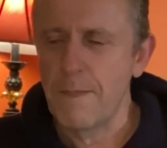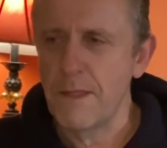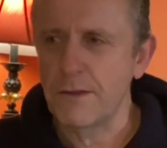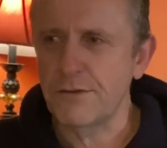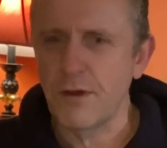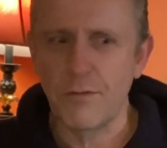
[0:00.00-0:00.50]

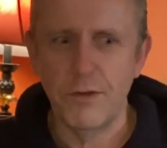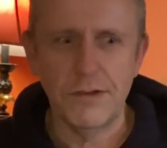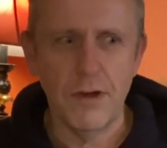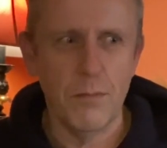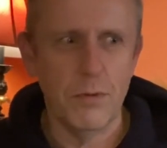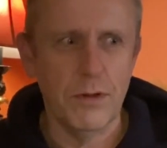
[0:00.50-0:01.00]
So, for
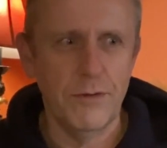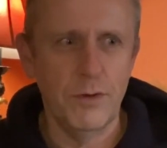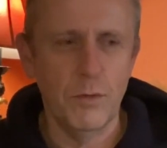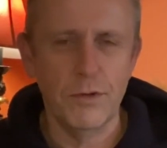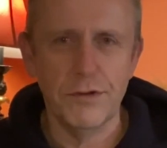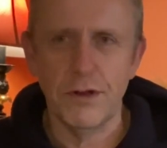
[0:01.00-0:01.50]
example, if
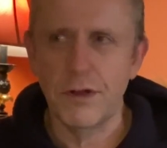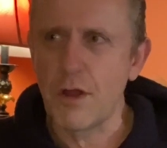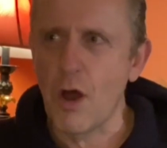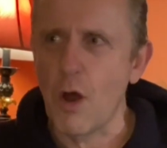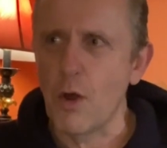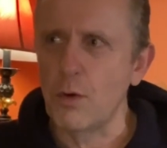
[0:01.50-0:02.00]
you wanted to
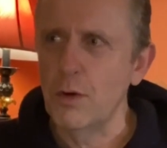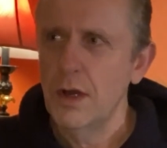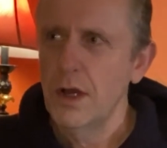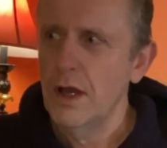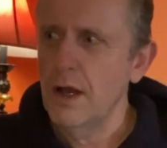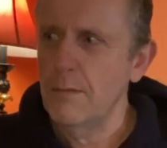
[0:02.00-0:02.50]
know,
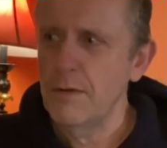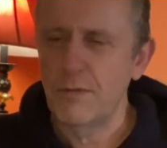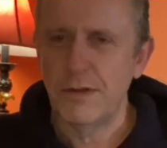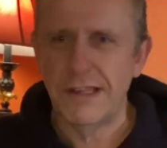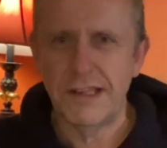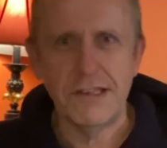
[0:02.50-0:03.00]
if
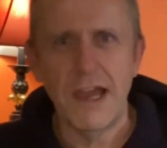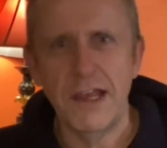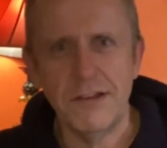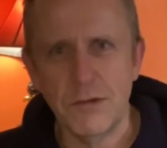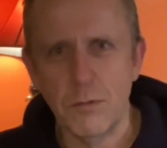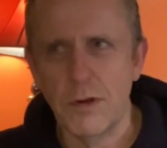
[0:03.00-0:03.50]
a
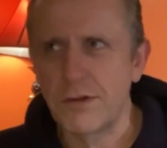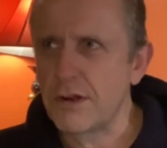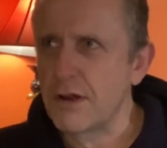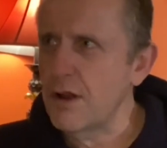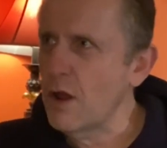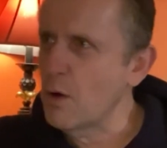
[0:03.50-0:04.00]
dictator wanted
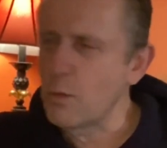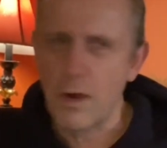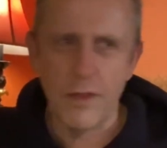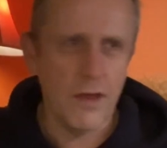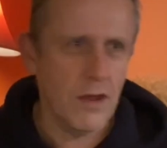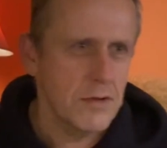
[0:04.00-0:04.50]
to know
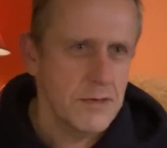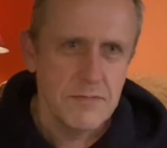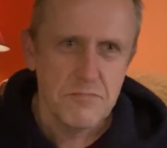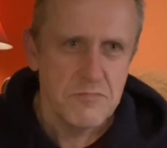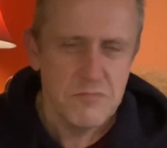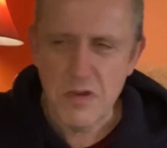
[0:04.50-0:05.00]
whether
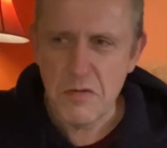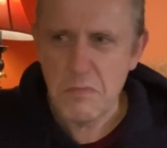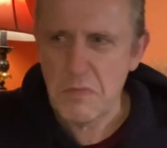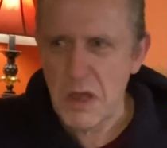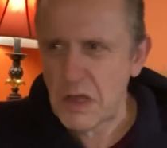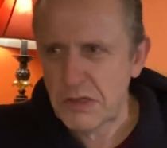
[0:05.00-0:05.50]

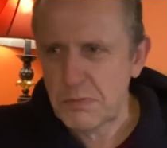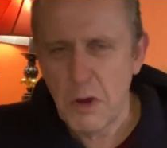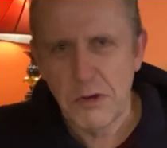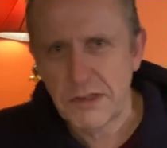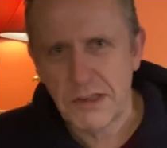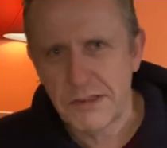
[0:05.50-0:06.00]

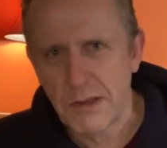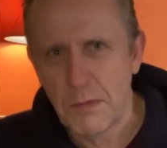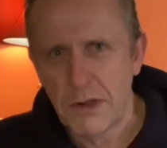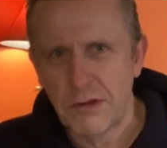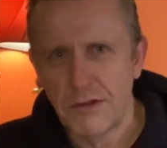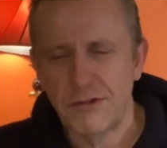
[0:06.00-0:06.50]
exposing
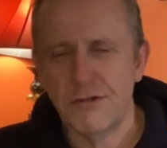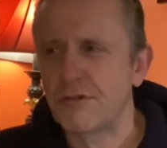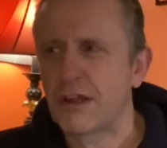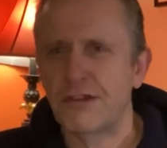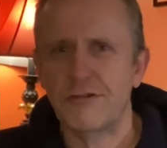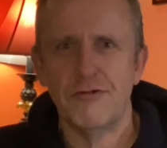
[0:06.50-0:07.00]
somebody to
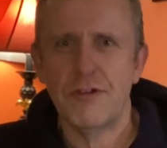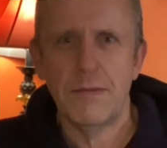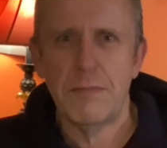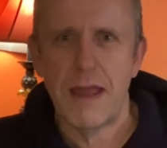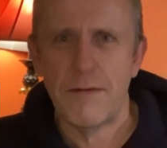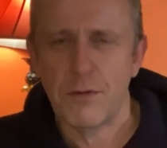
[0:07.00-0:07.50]

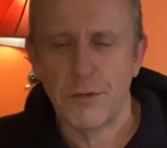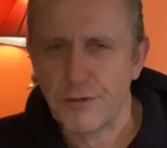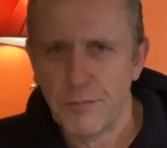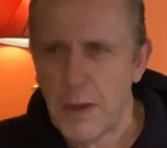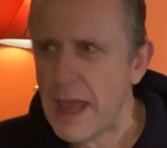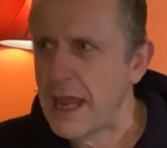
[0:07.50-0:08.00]
extreme levels
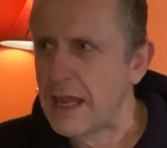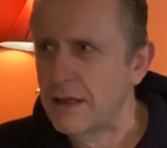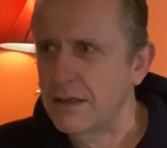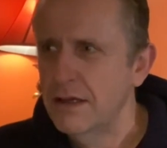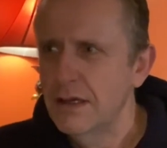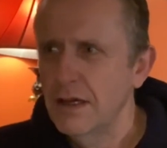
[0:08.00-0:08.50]
of
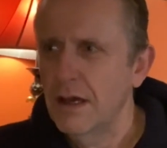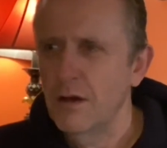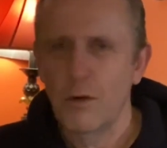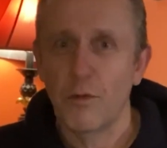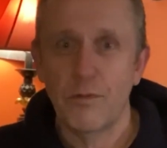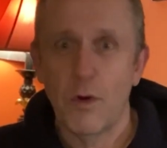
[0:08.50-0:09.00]
pain
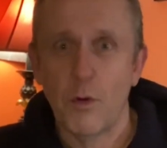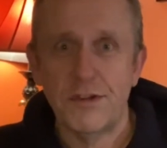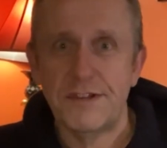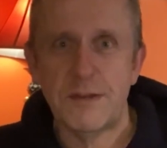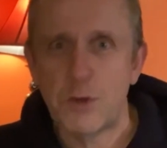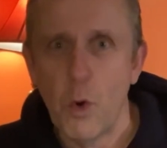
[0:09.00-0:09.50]
or
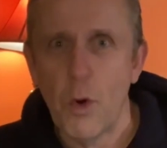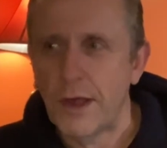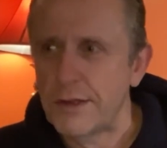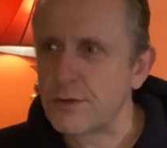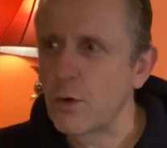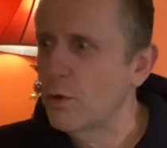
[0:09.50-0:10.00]
some
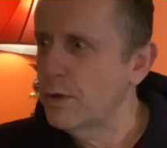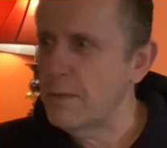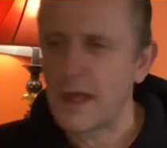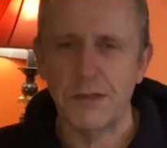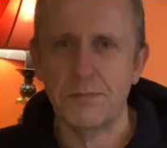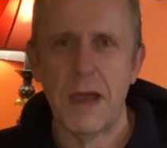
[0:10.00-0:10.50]
noise called them
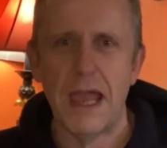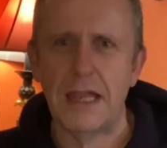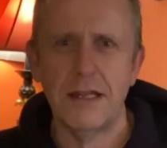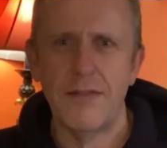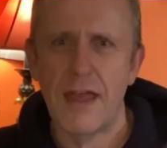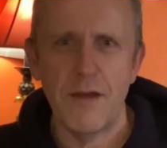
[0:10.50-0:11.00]
X
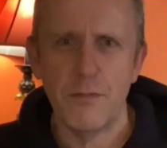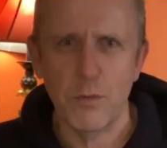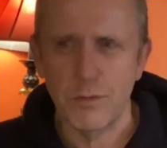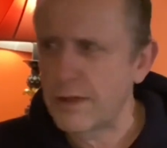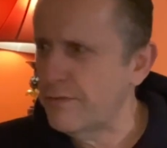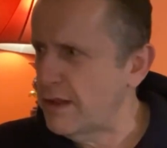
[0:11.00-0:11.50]
pain and
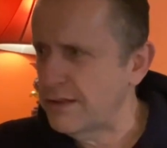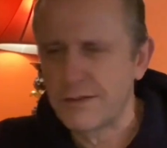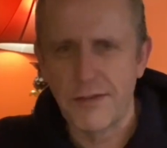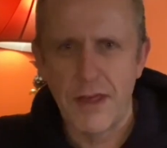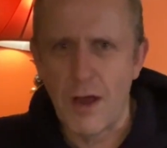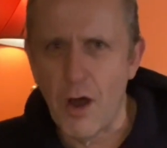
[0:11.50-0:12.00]
therefore did this
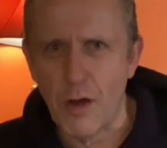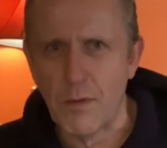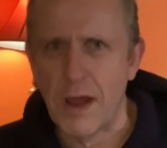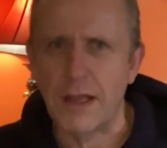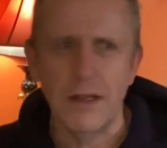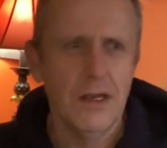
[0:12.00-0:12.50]
to their heart
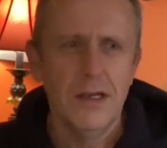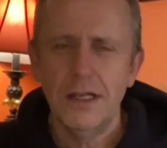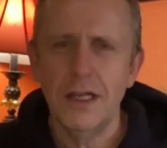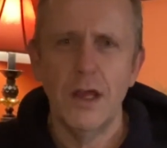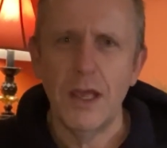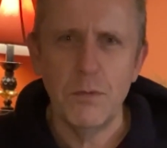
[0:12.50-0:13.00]
rate,
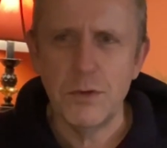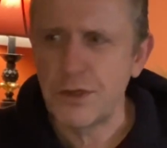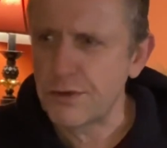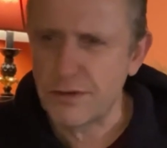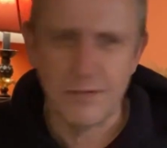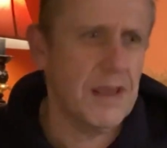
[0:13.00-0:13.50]
you know, he would
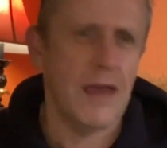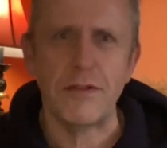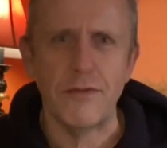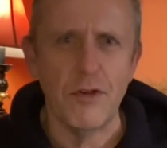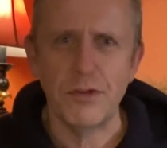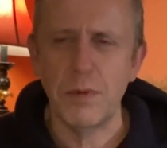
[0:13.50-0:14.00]
just gather
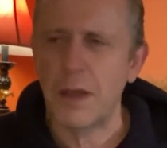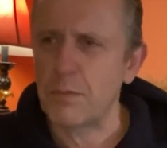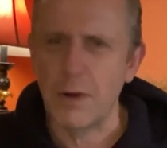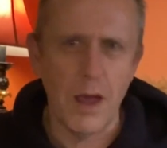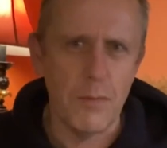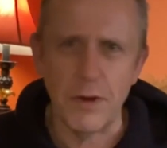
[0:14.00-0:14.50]
those
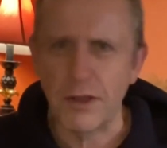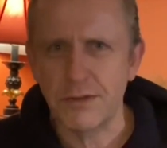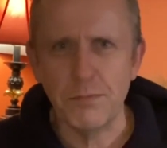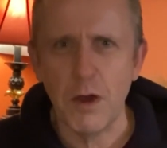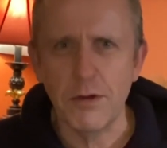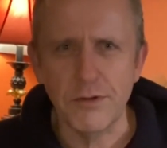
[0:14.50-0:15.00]
people up and
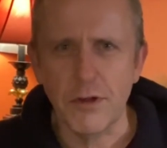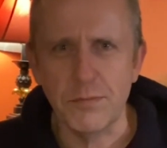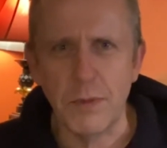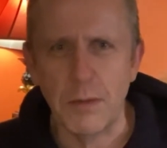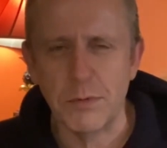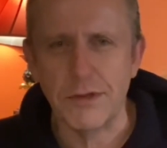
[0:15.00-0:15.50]
expose those
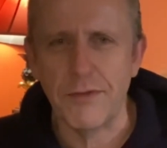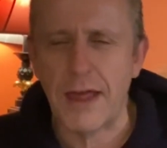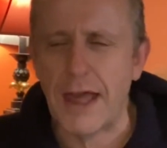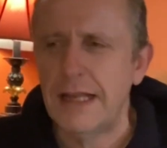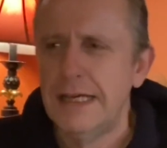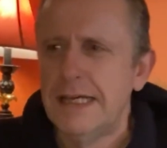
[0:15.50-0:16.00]
people to
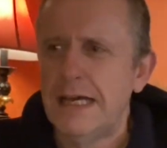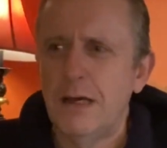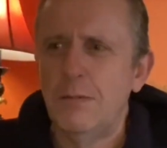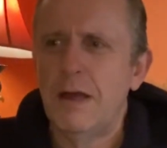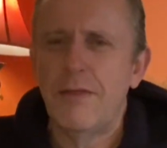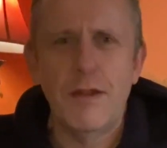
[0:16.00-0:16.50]
that
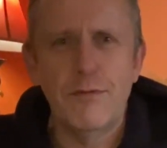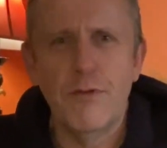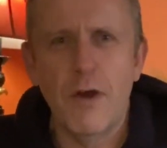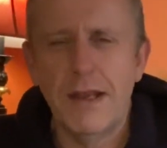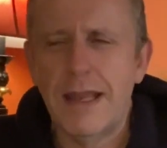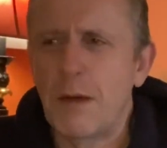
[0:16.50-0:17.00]
and then
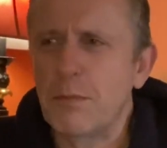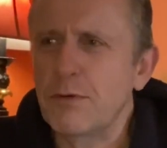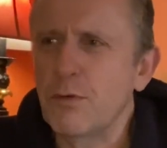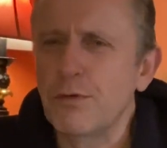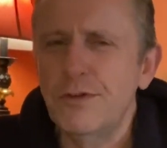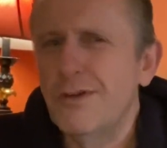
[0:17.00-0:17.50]
find out. But
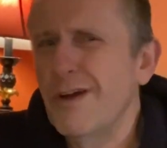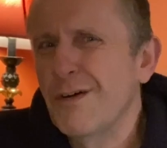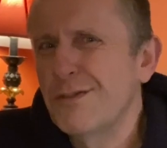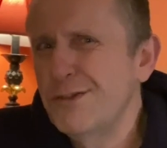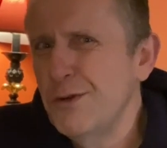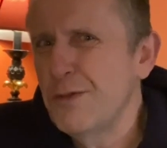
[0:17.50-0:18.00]
of course, you
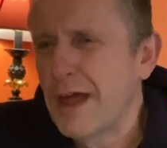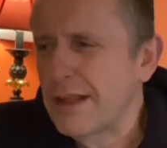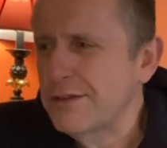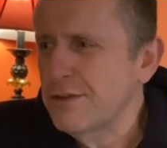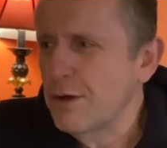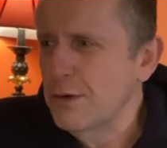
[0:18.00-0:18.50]
can't do
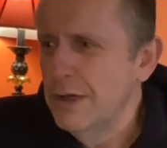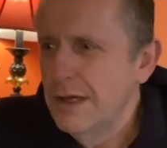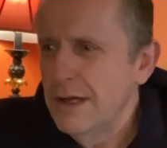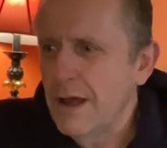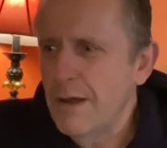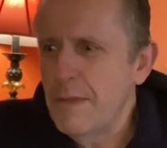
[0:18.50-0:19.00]
that. So
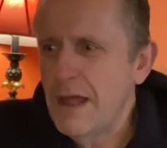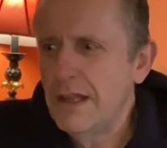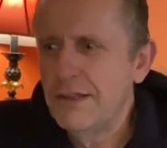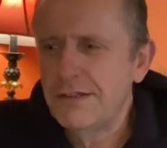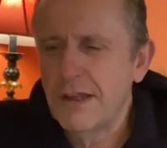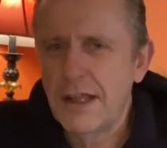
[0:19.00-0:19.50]
any
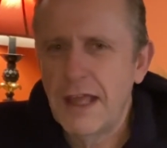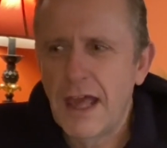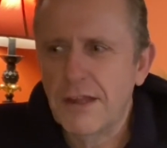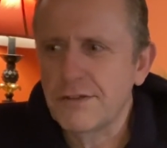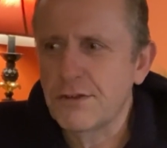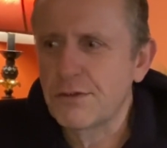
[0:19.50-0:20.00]
study
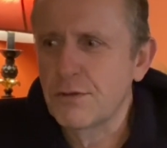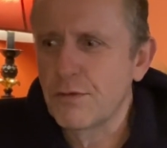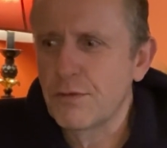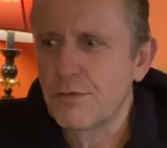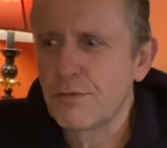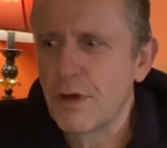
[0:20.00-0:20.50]
has to sort
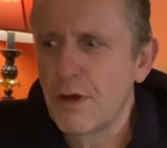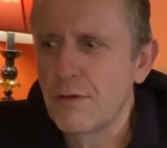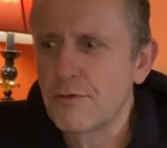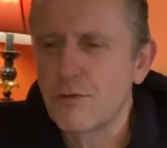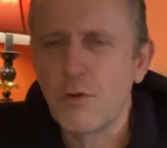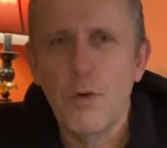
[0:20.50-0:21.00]

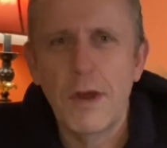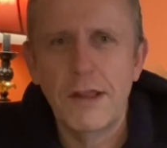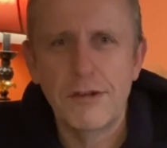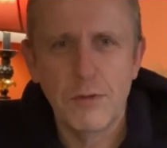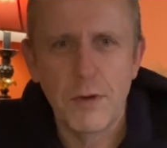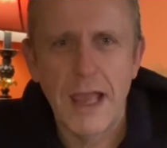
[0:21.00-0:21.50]
of draw
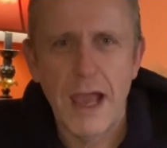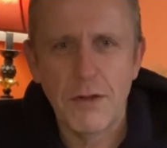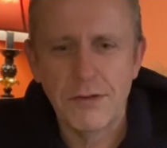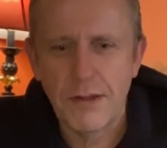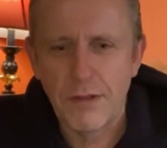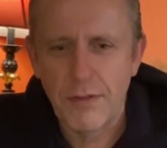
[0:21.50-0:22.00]
into
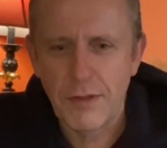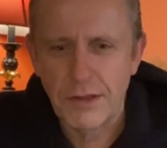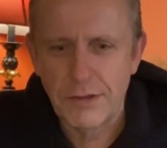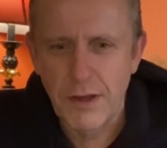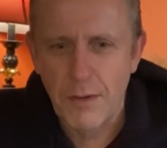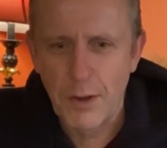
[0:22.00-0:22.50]
account other
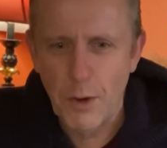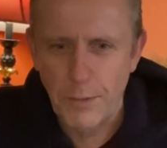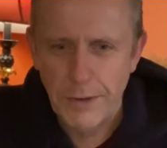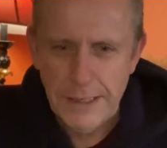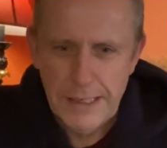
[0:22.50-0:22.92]
things going on.